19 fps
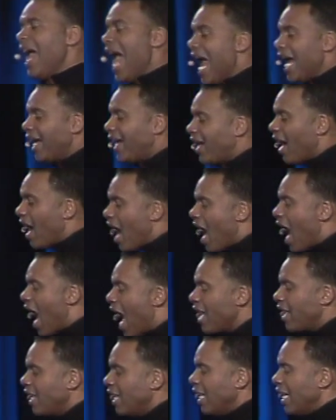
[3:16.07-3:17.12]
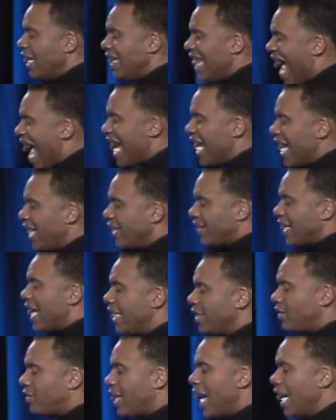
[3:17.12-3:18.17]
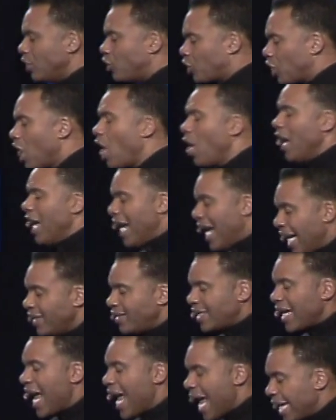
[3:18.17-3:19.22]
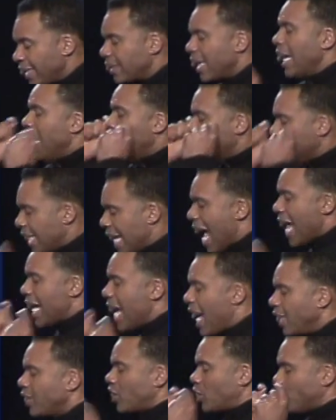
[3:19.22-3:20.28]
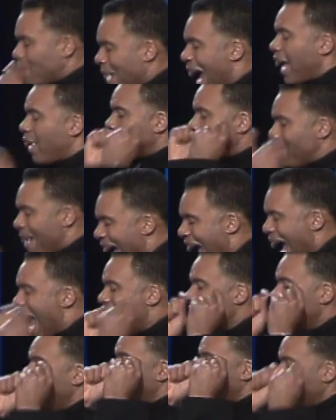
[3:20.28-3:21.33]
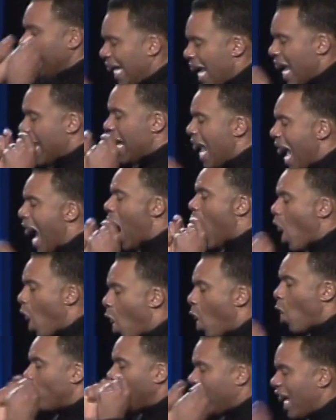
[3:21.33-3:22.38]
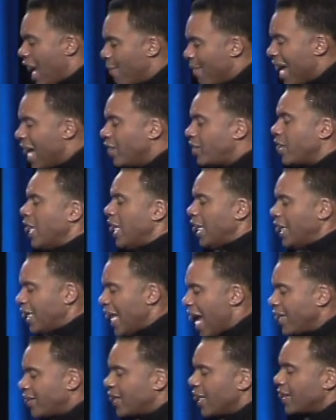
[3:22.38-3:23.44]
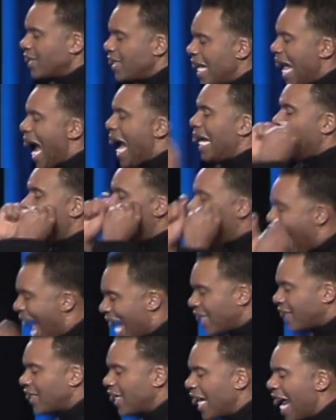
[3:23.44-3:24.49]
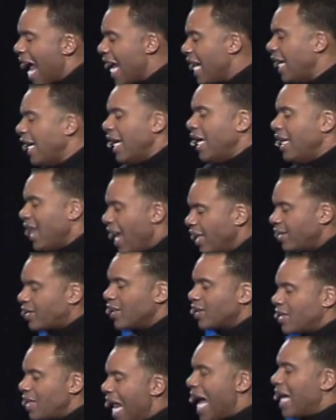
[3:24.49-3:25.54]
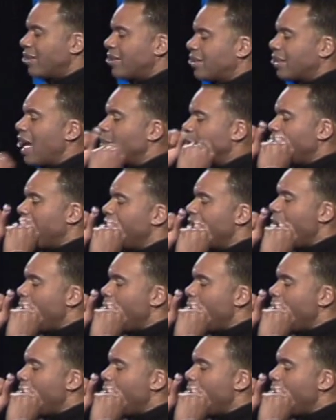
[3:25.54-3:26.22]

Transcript: A God that is intentional. He says, let us make man in our own image. This is not an accident. This is not something